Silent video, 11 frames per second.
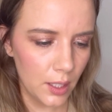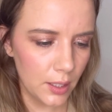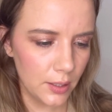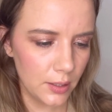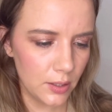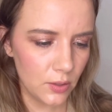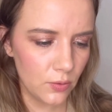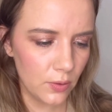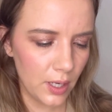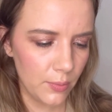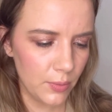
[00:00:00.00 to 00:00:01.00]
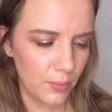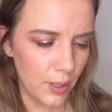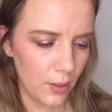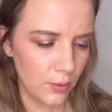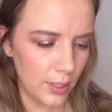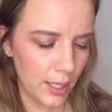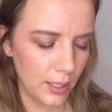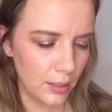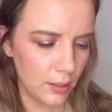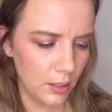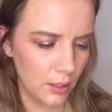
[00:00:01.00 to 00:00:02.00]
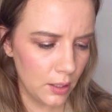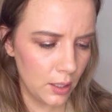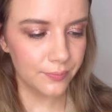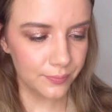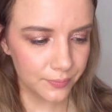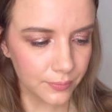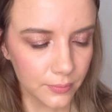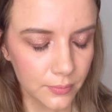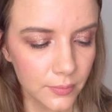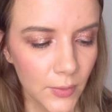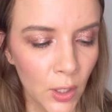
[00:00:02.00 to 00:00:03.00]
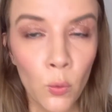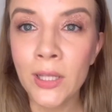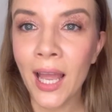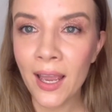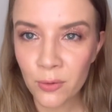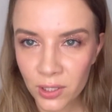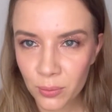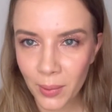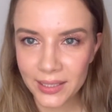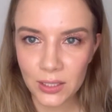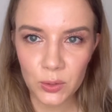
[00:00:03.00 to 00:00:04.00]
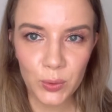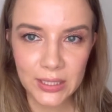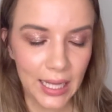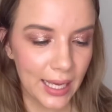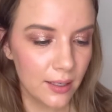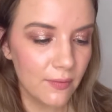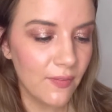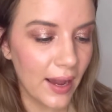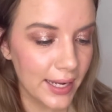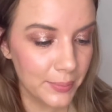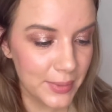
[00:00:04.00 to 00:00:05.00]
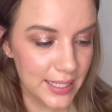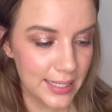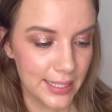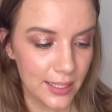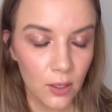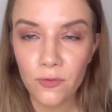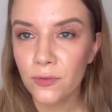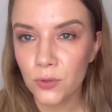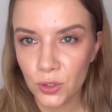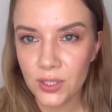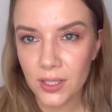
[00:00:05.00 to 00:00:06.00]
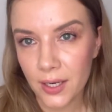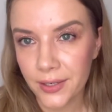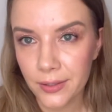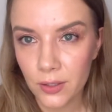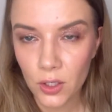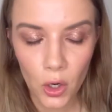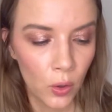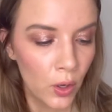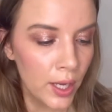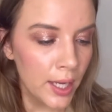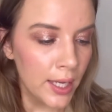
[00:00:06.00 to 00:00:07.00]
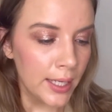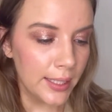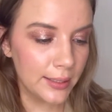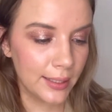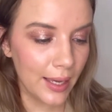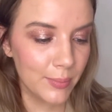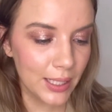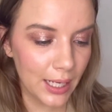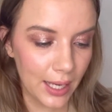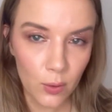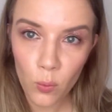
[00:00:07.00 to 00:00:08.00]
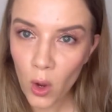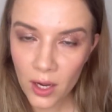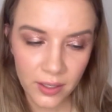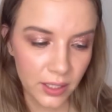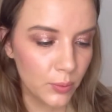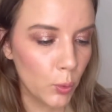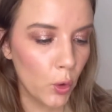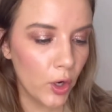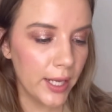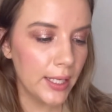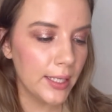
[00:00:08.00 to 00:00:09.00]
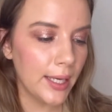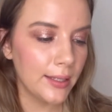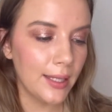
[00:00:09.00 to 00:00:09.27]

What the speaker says: Instagram about that. what I recommended was like vitamin C to start, you know. It can be like water in the morning, and